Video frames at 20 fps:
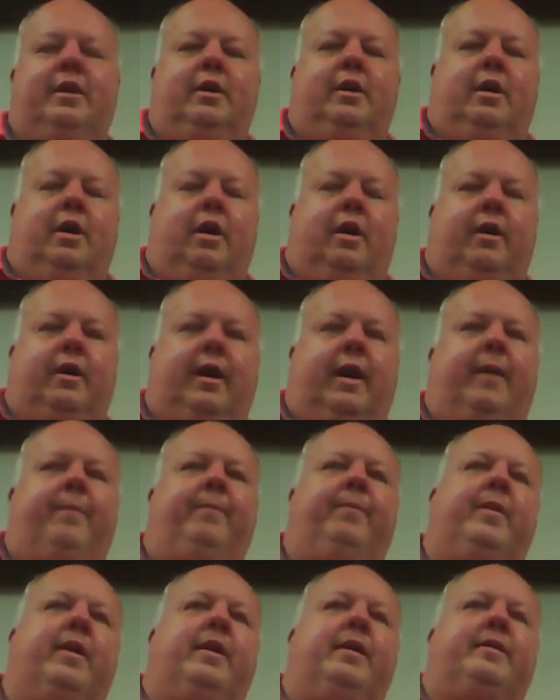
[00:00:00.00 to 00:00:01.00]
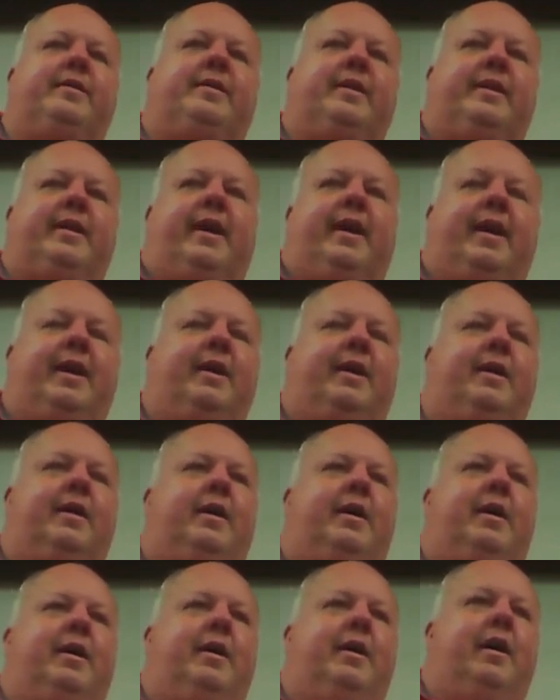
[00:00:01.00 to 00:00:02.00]
Okay. Today,
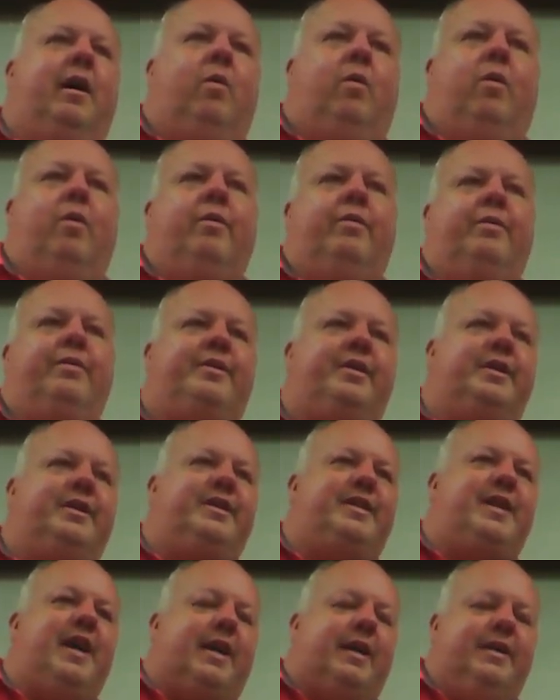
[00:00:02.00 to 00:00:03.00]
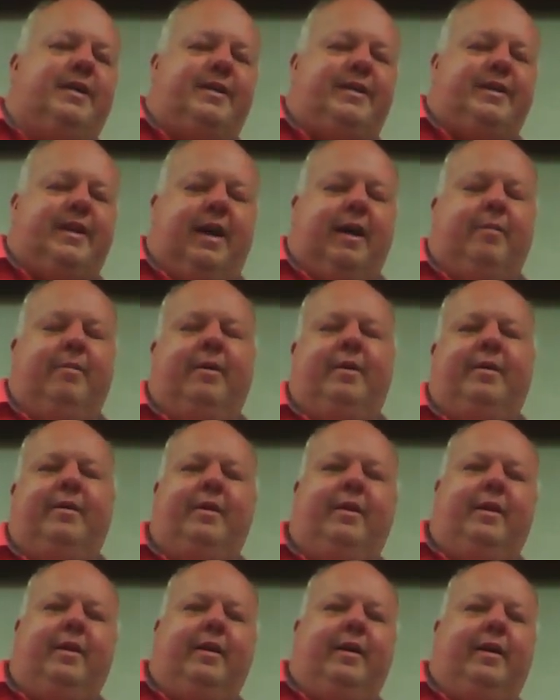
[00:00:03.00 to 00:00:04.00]
I want the second assignment
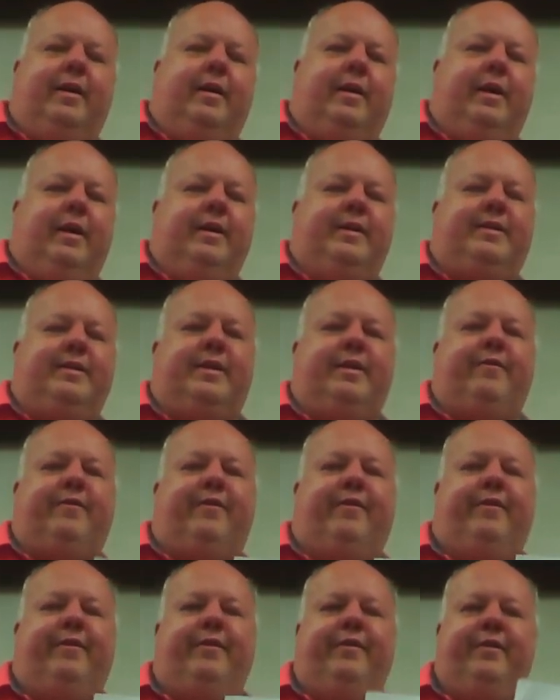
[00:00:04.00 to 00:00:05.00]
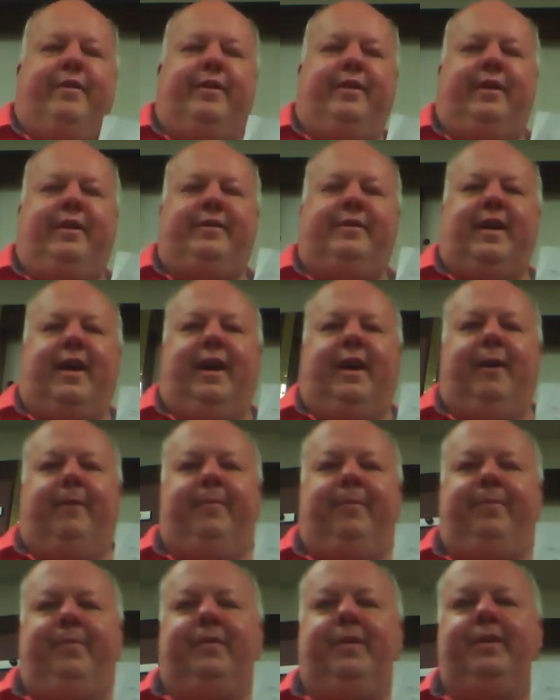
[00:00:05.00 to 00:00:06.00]
is the exam.
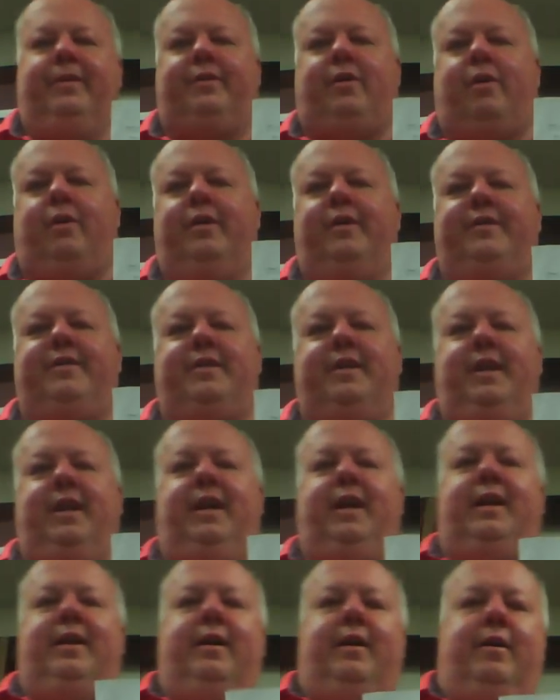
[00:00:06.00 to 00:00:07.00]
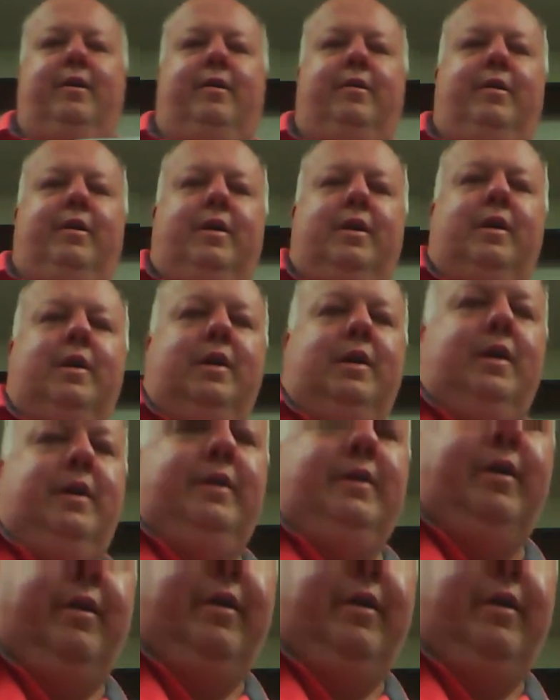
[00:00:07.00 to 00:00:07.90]
It's hard to see, I know. Don't